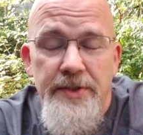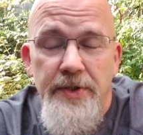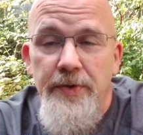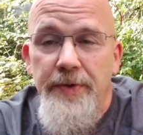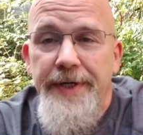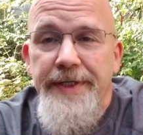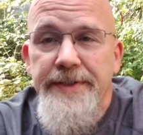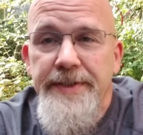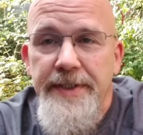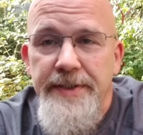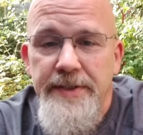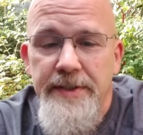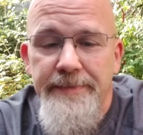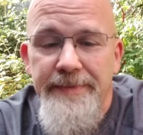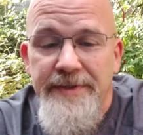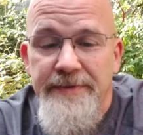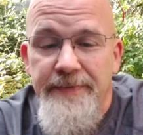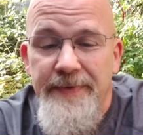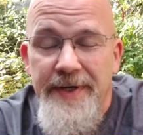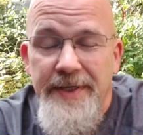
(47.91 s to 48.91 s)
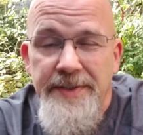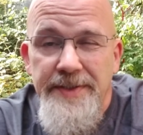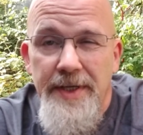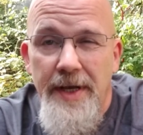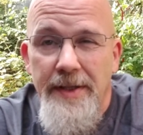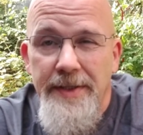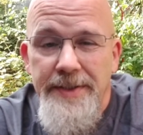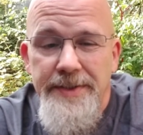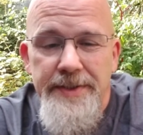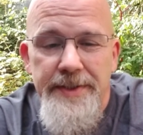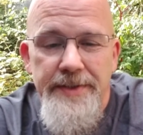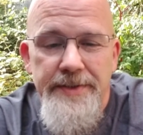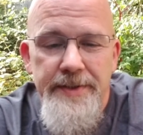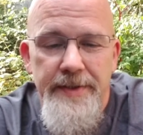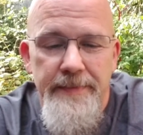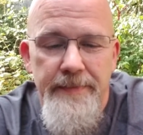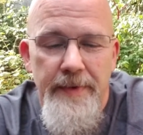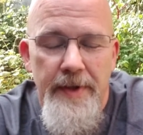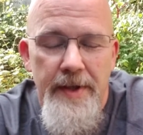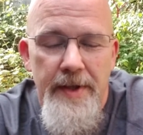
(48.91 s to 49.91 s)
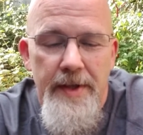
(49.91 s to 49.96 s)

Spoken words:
a great system. It's a very solid system.